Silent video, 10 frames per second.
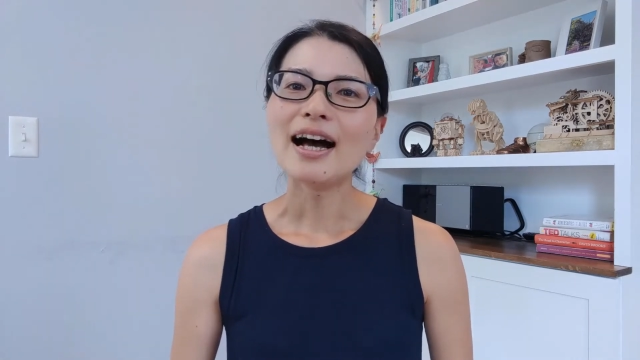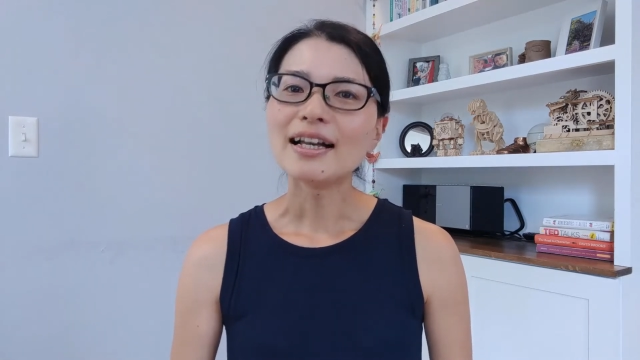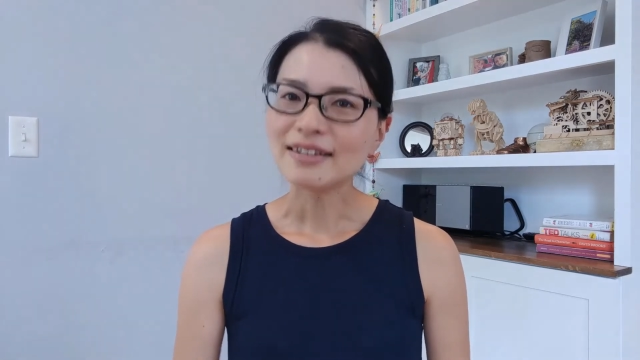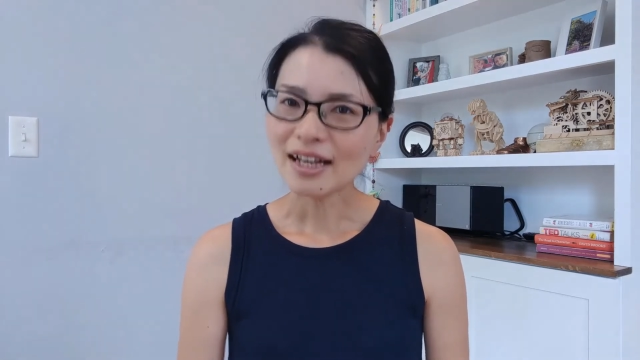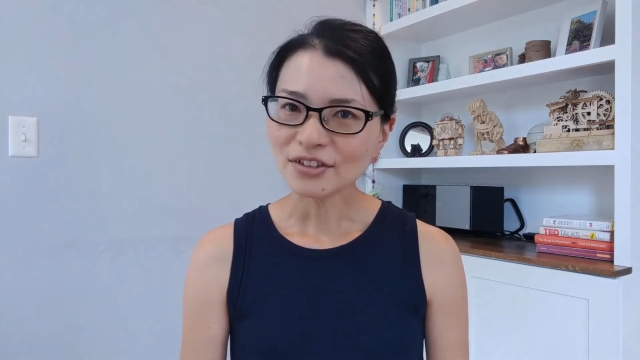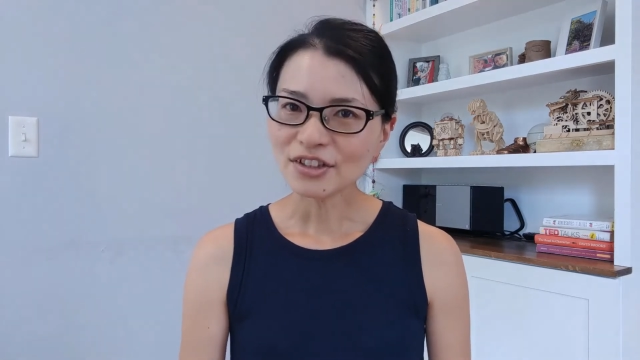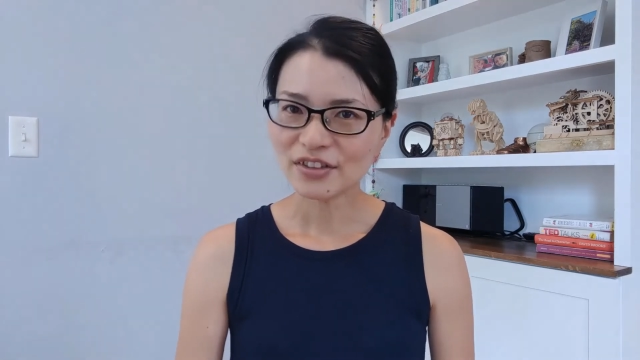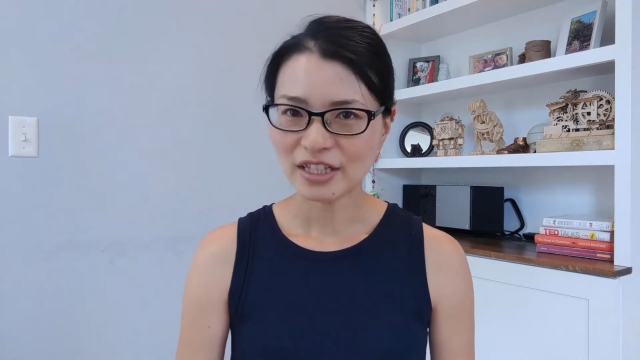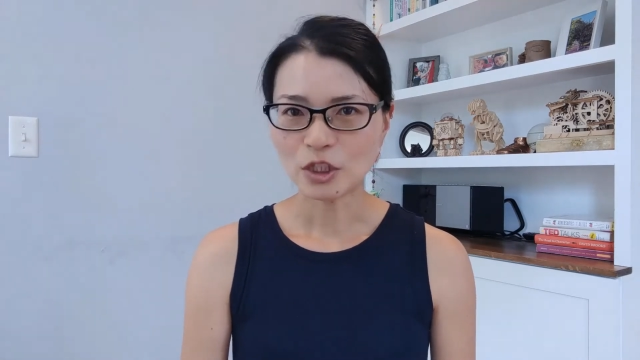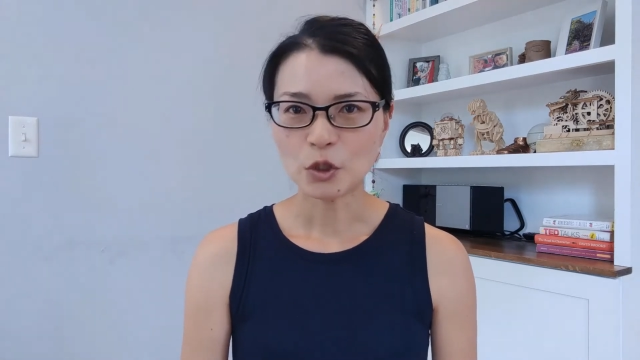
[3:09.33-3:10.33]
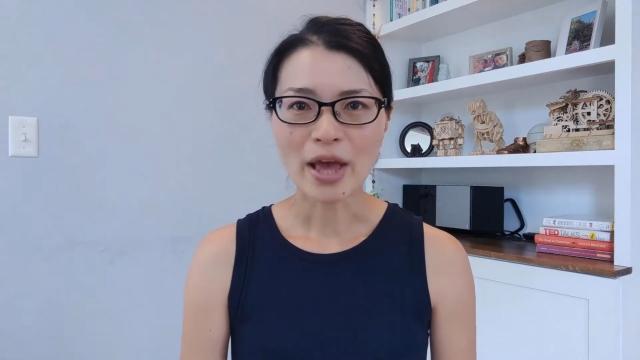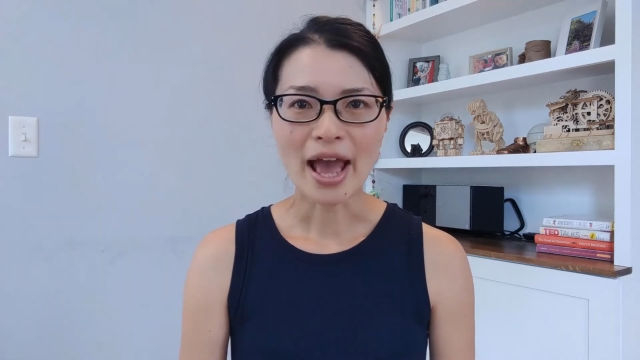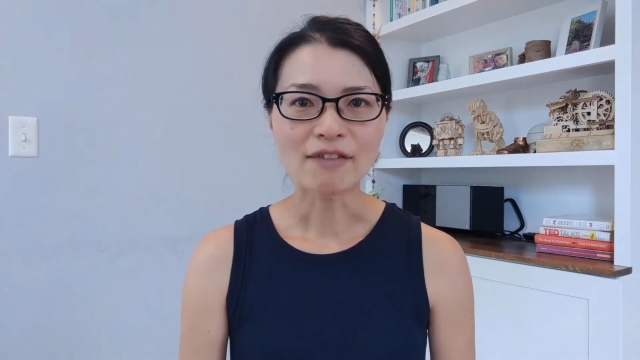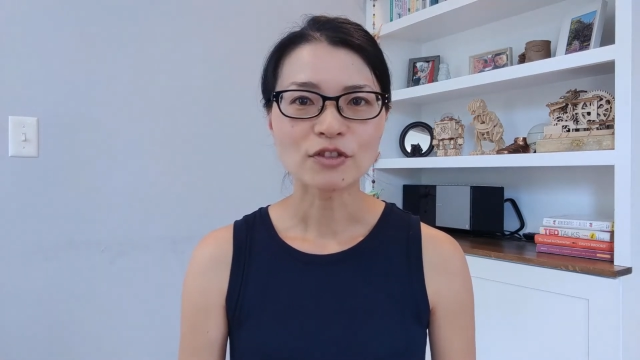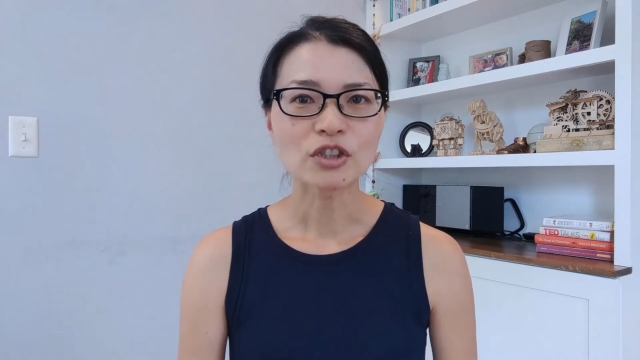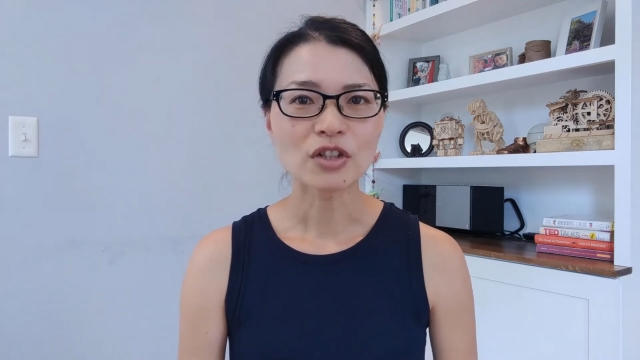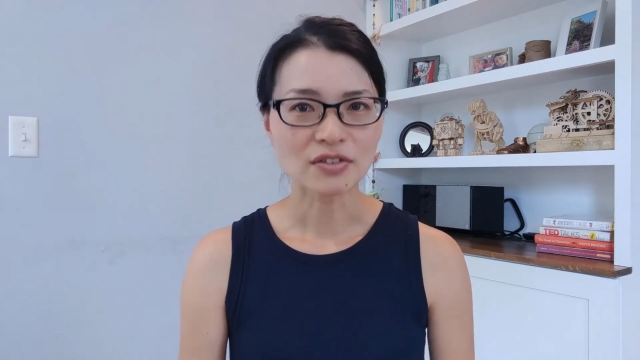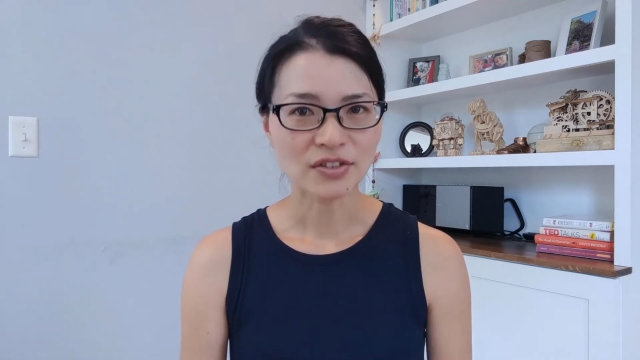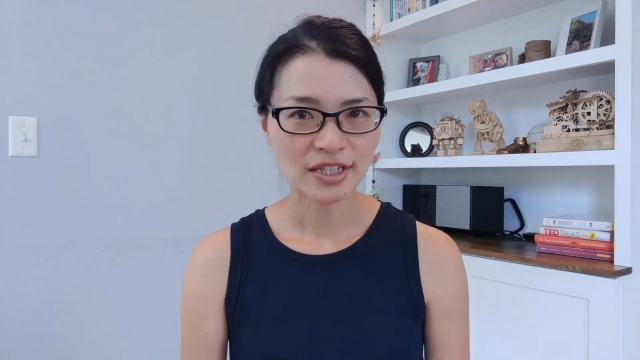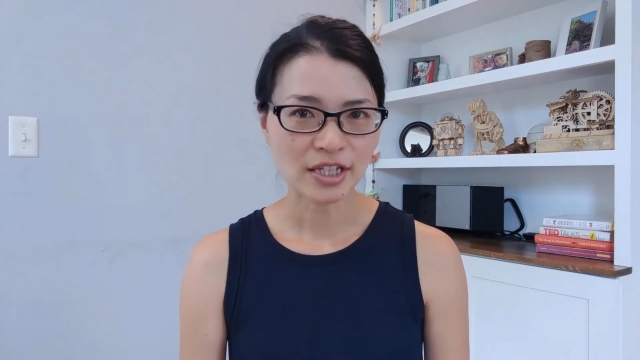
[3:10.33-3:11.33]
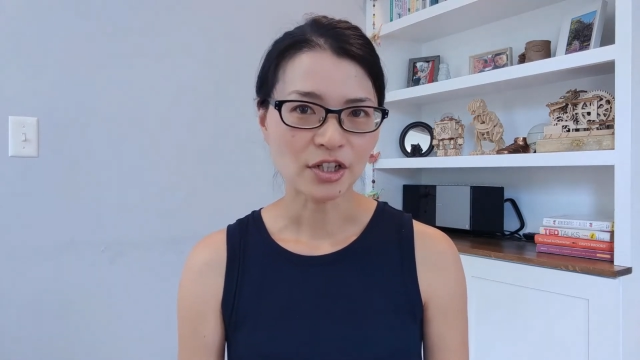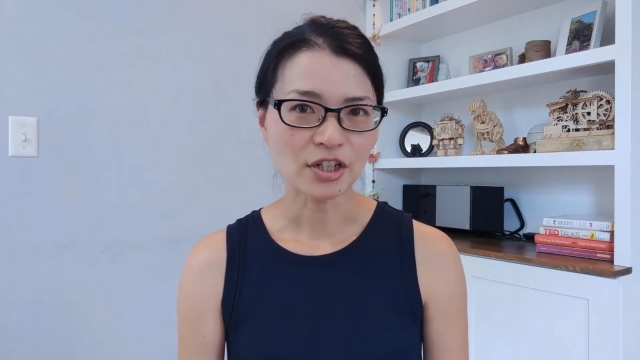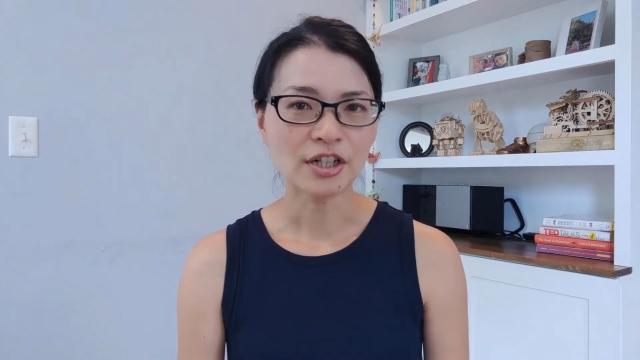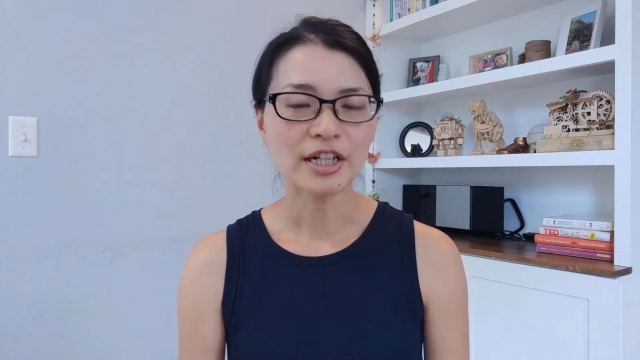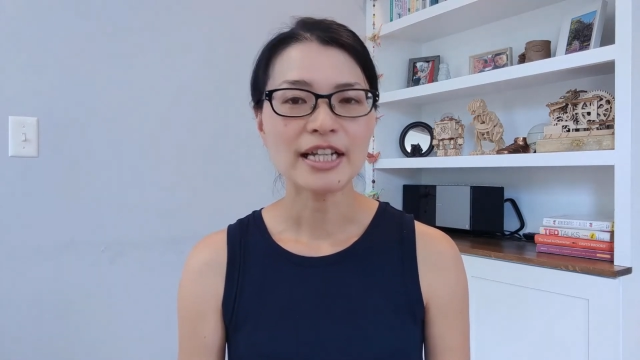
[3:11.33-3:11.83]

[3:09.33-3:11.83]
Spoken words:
Another thing you have to consider